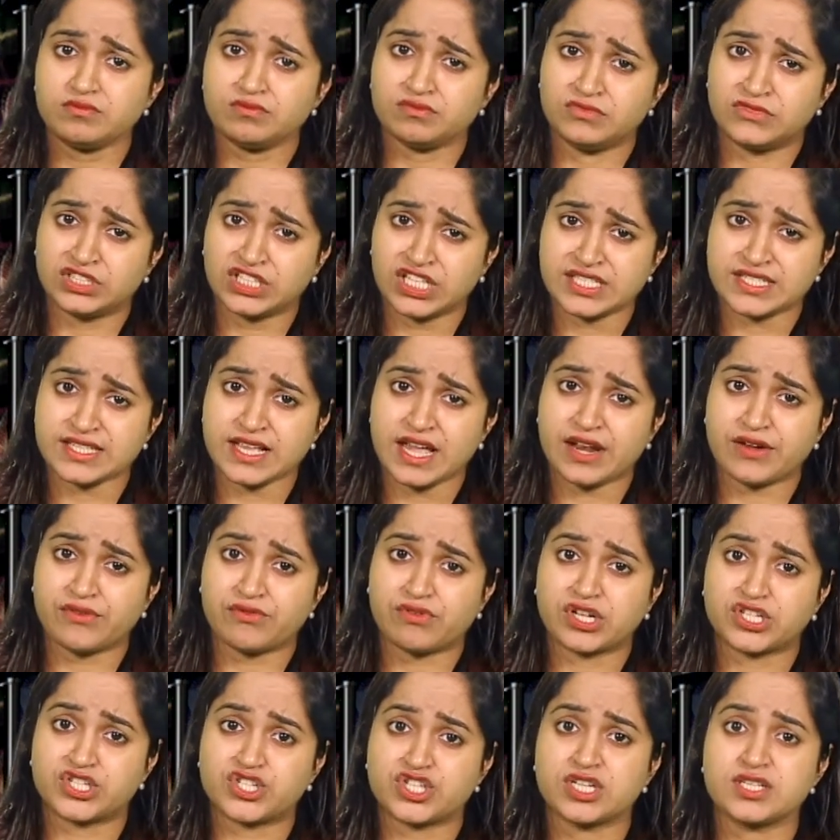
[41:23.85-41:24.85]
This
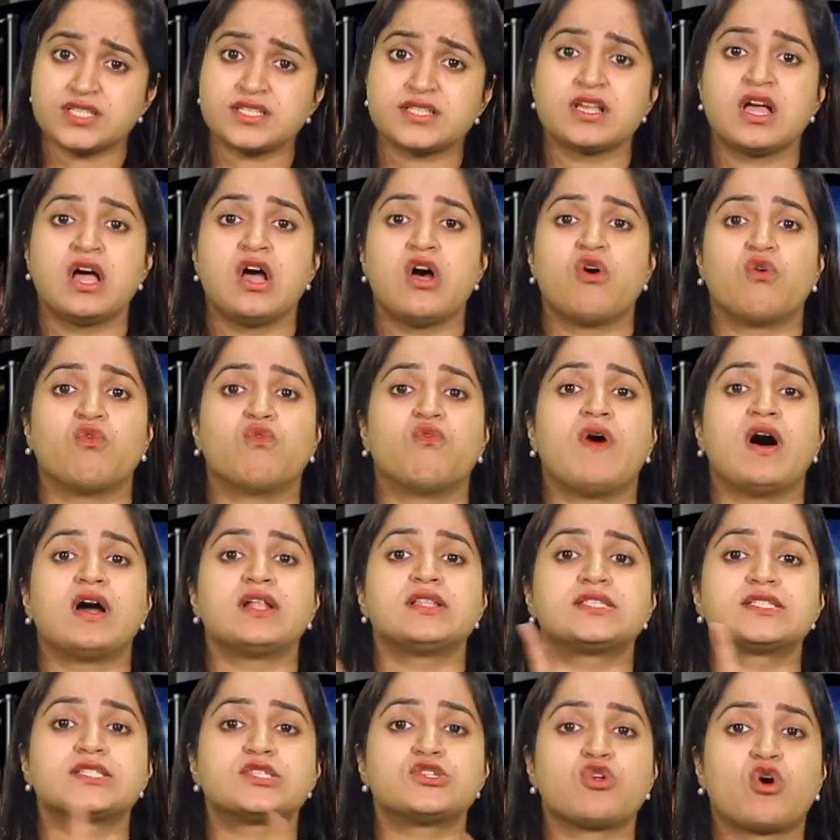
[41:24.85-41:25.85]
enriches
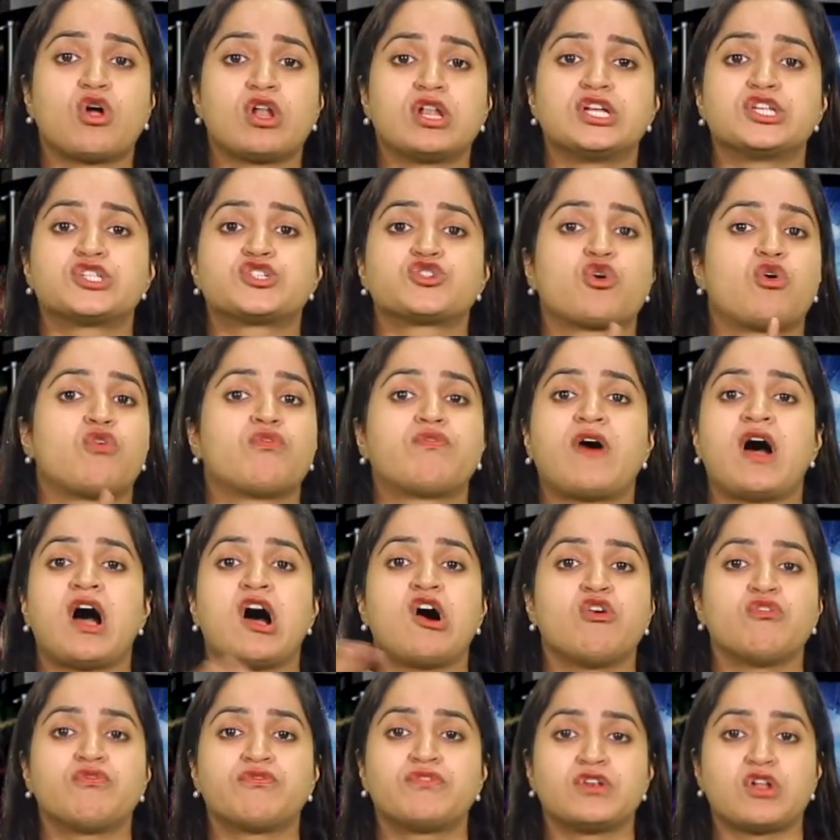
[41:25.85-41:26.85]
one's knowledge of
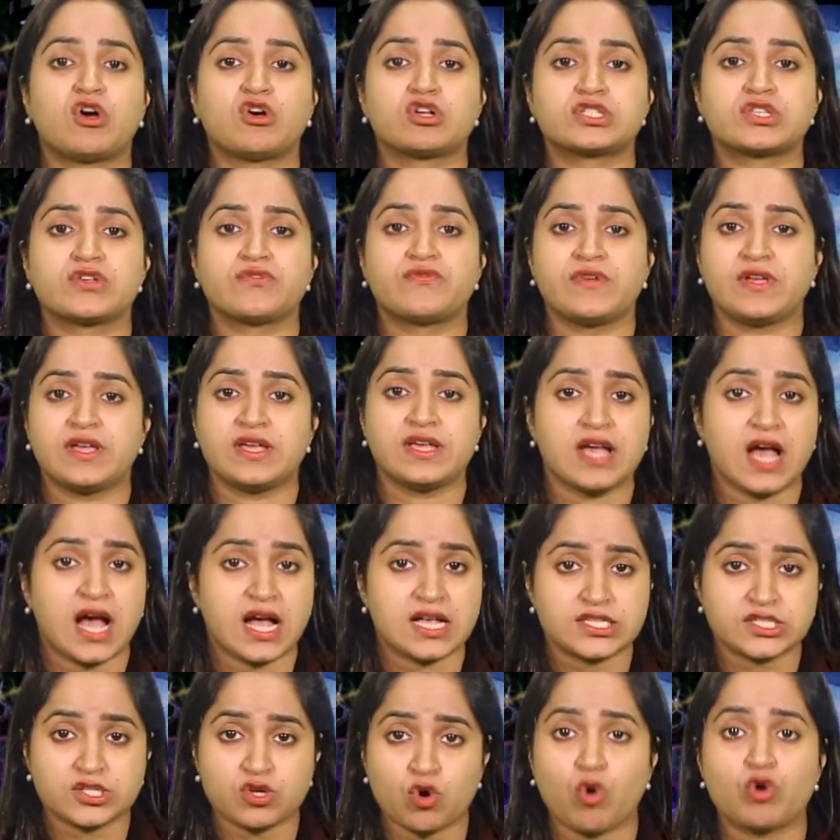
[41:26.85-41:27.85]
how philosophy
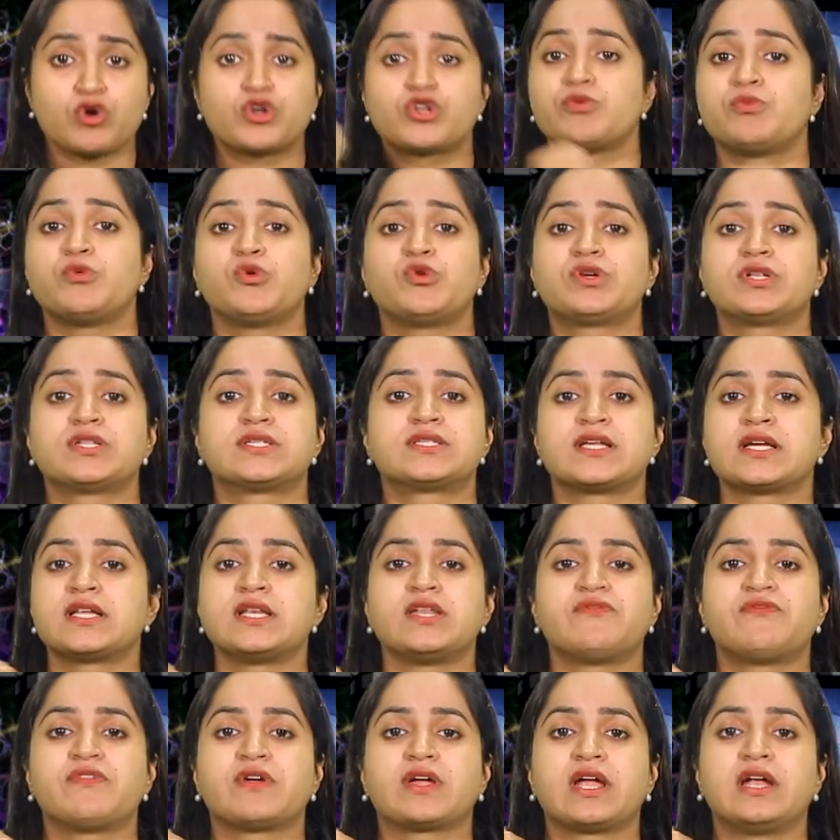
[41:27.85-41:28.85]
has contributed
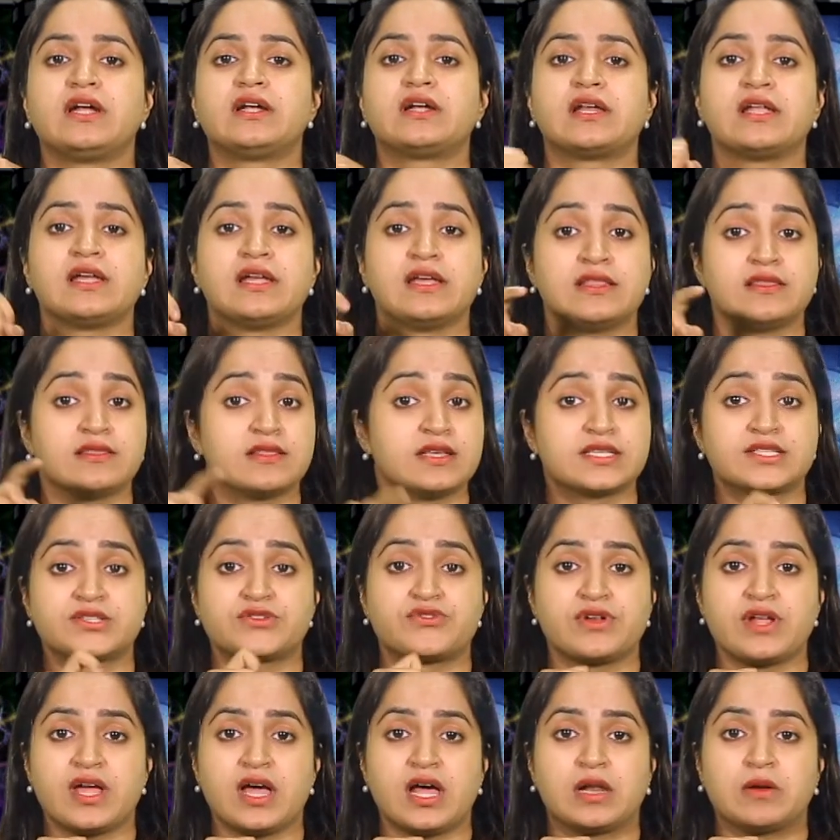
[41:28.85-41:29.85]
significantly in this
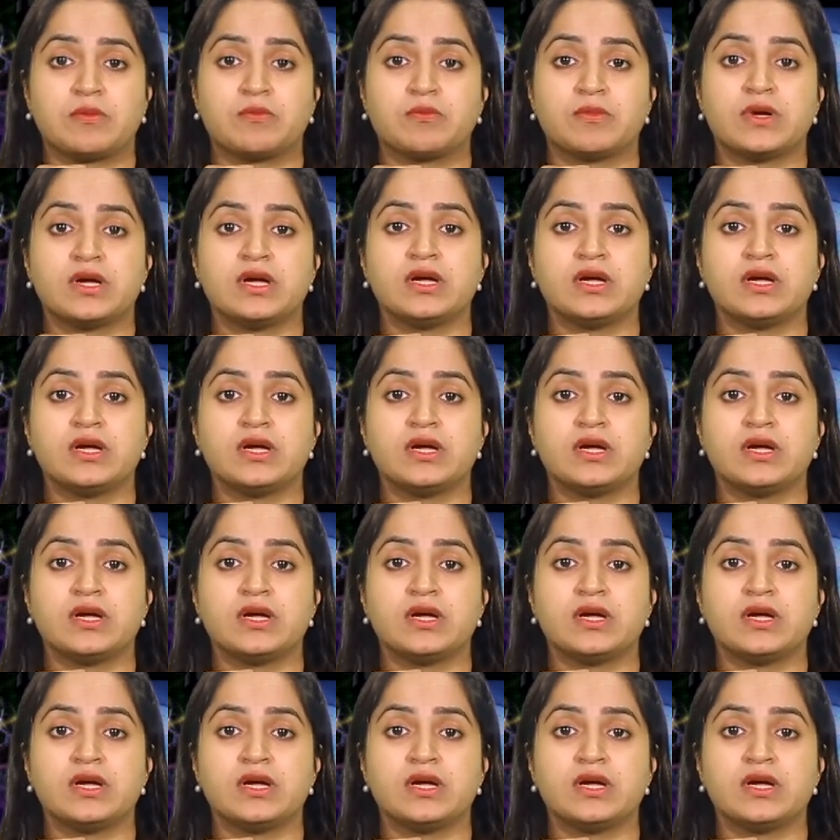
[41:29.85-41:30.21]
realm.